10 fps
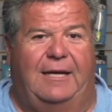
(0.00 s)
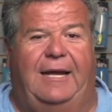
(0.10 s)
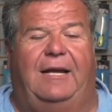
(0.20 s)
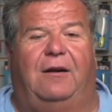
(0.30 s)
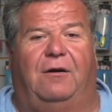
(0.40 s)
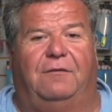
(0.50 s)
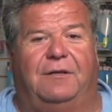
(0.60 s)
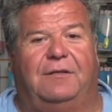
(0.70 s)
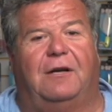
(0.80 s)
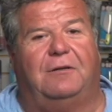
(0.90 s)
head
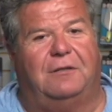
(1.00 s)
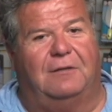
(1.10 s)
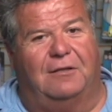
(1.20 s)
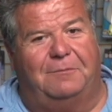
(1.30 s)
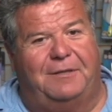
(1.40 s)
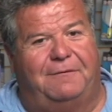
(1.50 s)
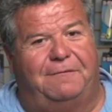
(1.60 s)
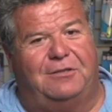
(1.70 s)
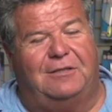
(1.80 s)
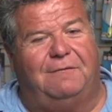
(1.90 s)
over, go do a little bit of
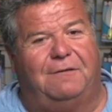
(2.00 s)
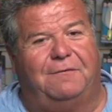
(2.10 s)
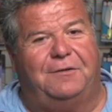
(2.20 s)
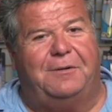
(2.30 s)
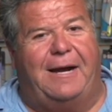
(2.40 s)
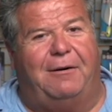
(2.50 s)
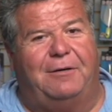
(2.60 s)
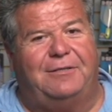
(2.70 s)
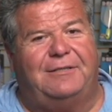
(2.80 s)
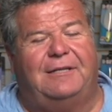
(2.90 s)
fishing for a few
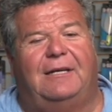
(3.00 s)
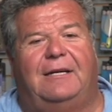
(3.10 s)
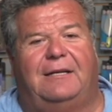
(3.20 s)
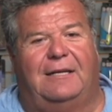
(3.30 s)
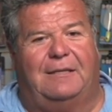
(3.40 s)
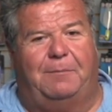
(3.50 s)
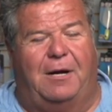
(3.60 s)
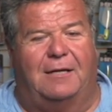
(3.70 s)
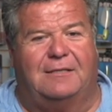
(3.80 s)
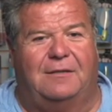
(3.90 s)
hours, get the
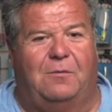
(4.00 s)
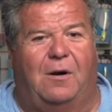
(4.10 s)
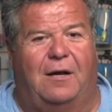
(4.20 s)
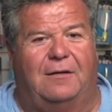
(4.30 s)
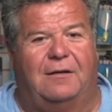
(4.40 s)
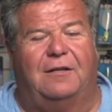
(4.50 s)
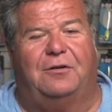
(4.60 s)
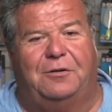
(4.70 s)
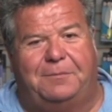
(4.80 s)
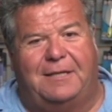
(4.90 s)
pots in the water or
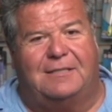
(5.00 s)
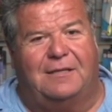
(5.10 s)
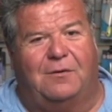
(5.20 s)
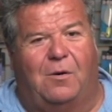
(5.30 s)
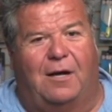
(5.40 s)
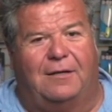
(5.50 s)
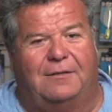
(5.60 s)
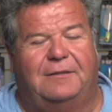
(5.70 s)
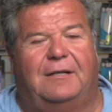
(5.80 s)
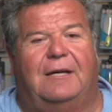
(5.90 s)
the hoop nets in the
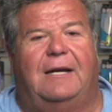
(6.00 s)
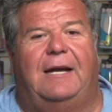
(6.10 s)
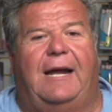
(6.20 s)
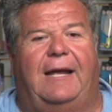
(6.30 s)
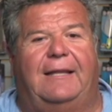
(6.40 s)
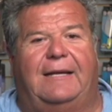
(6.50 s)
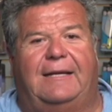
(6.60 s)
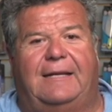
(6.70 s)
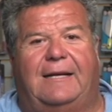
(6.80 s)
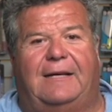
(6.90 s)
water. And
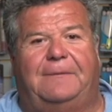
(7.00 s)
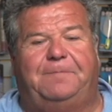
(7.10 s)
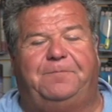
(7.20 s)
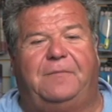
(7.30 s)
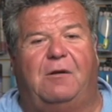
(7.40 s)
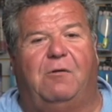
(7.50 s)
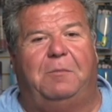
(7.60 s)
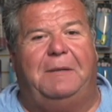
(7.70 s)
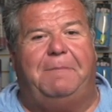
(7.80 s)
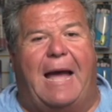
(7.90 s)
then we'll
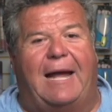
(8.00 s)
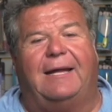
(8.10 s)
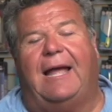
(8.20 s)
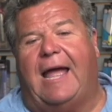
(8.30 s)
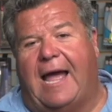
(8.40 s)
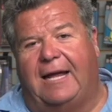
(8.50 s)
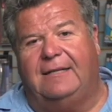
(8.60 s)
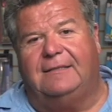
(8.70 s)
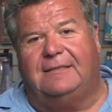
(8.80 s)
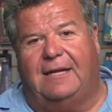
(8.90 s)
be back
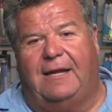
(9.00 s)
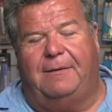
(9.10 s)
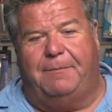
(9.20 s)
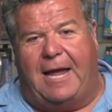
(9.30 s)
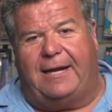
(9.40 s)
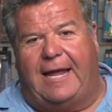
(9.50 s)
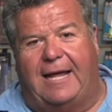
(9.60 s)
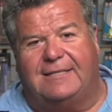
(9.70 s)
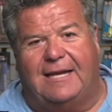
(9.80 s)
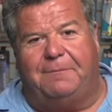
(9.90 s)
at
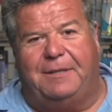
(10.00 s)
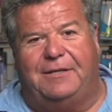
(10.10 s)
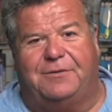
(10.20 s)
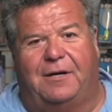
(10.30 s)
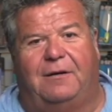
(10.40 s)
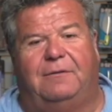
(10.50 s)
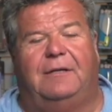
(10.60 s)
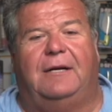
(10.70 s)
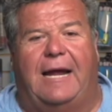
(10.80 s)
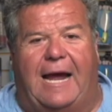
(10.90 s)
San Pedro
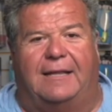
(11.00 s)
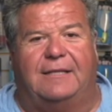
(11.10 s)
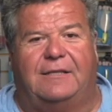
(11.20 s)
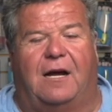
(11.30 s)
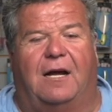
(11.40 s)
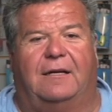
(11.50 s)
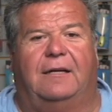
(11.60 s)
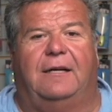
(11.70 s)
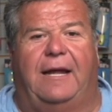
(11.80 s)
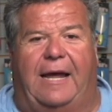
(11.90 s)
at the
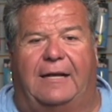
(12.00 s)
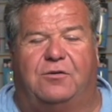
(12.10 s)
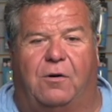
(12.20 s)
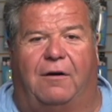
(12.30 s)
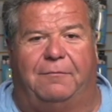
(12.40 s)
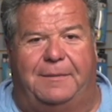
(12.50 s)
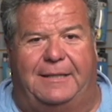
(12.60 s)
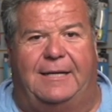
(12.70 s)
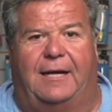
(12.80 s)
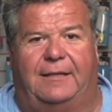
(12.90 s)
dock at 12
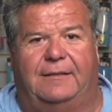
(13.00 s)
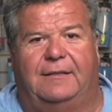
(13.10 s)
midnight.